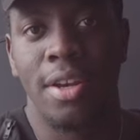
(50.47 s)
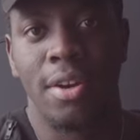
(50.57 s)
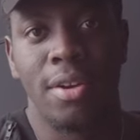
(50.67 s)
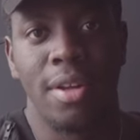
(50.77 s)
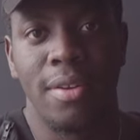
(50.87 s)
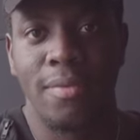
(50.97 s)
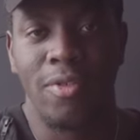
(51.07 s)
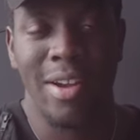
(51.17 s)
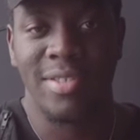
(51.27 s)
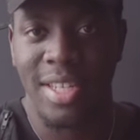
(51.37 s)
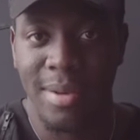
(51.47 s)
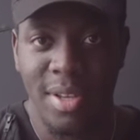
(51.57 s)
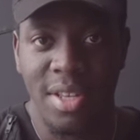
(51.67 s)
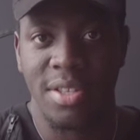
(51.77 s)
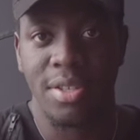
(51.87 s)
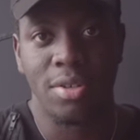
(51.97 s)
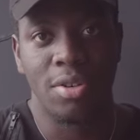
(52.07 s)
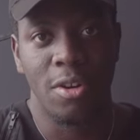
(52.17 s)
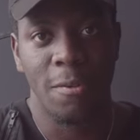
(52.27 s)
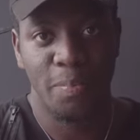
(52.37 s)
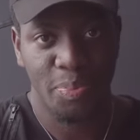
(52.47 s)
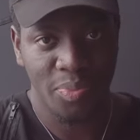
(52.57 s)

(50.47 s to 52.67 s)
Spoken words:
know, Raf Simons or